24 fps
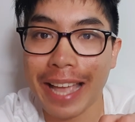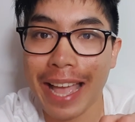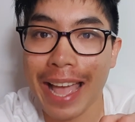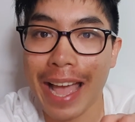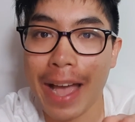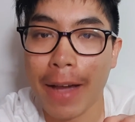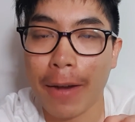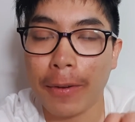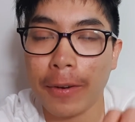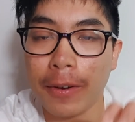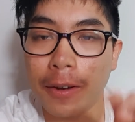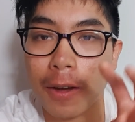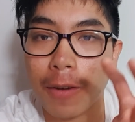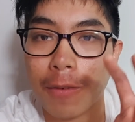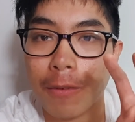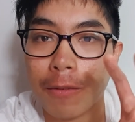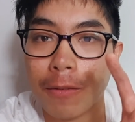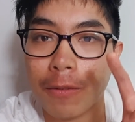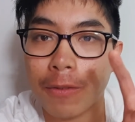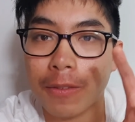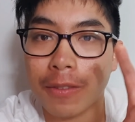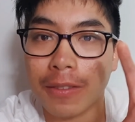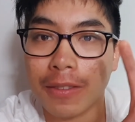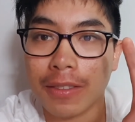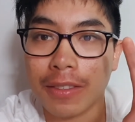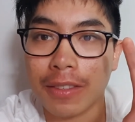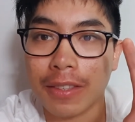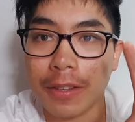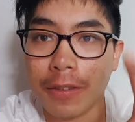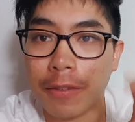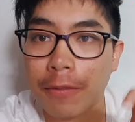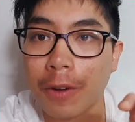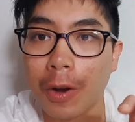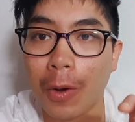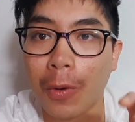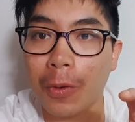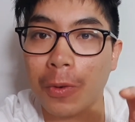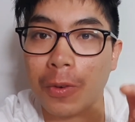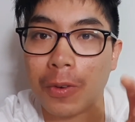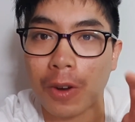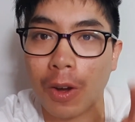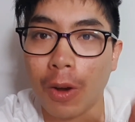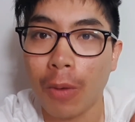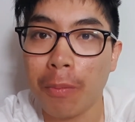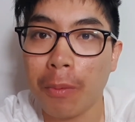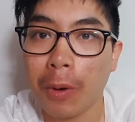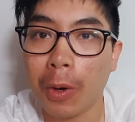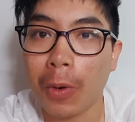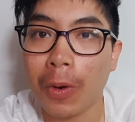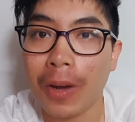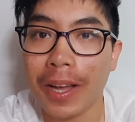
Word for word: out of default normal